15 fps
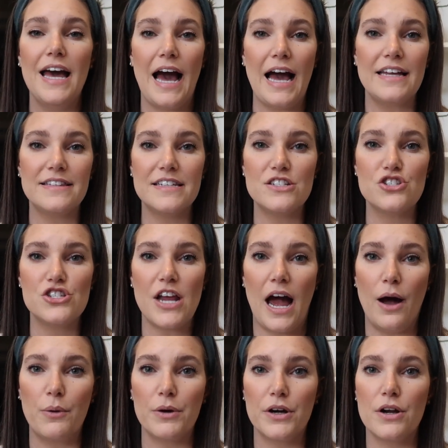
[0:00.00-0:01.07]
I did
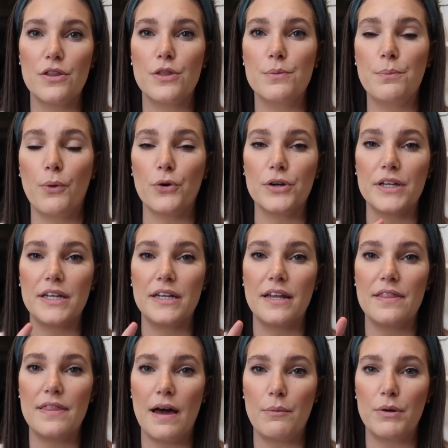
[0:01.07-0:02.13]
shower the
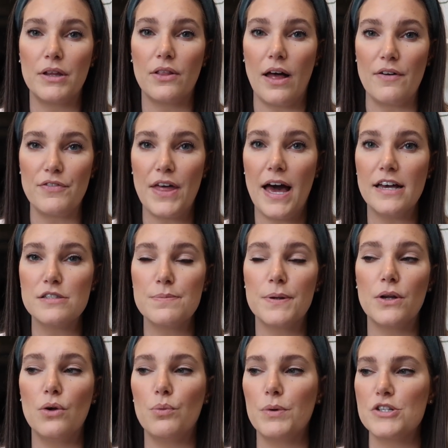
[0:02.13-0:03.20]
morning that we left the
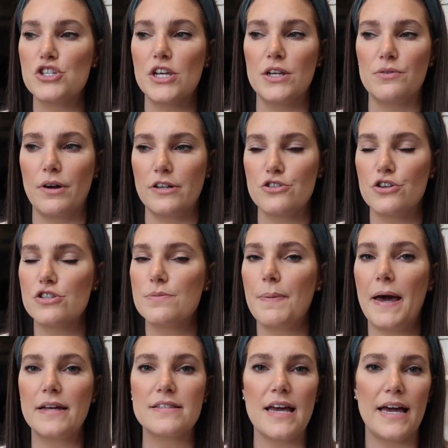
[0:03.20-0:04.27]
hospital, which in
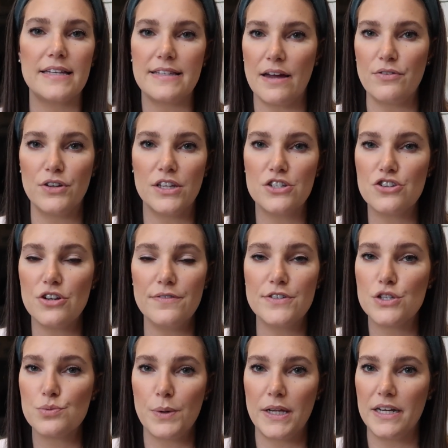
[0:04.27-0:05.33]
retrospect, I definitely should have
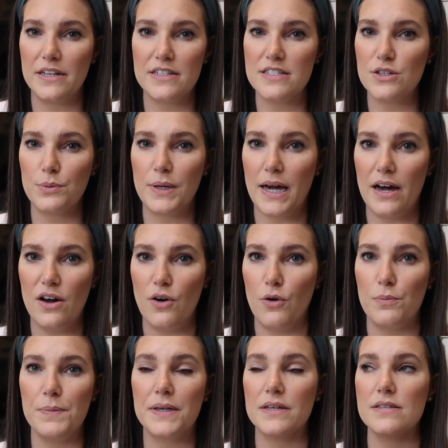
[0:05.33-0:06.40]
just waited until we got
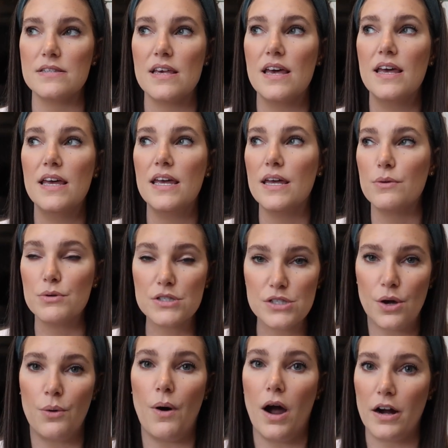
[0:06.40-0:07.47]
home because it was
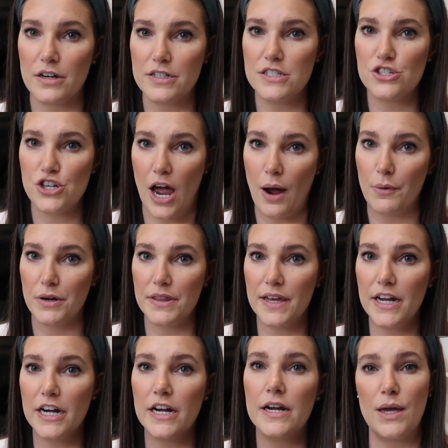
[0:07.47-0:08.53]
so hard to shower
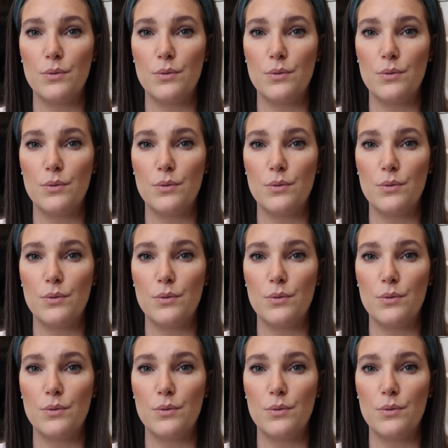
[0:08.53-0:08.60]
there.